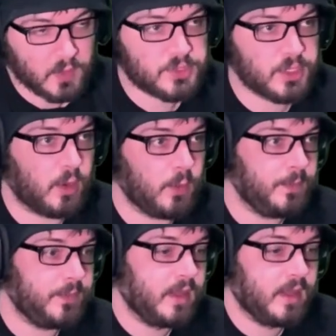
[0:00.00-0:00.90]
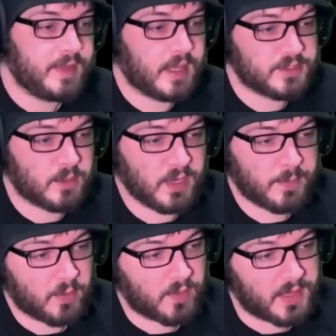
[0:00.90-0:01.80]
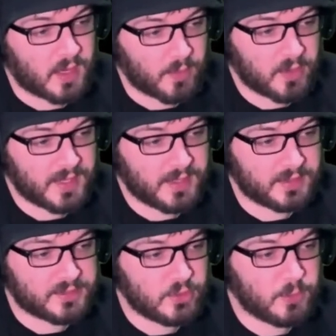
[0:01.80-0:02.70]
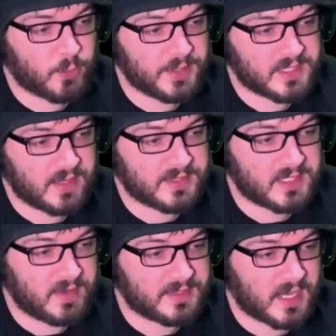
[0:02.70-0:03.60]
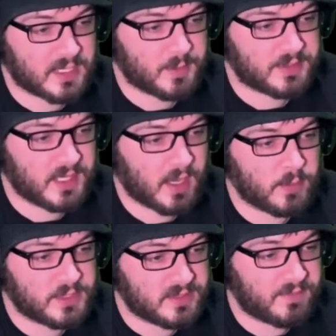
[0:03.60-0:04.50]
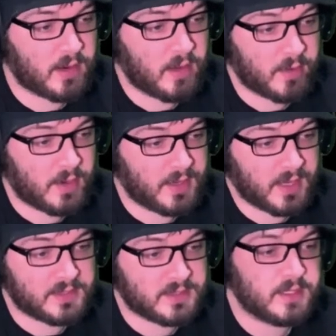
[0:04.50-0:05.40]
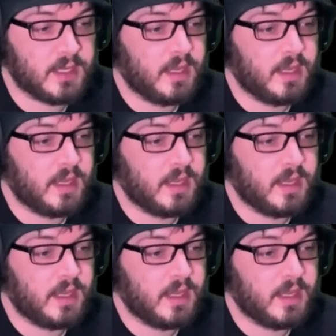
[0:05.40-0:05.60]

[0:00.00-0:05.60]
So that is our breakpoint right now. We are hitting 2.77 attacks per second, which is very, very nice,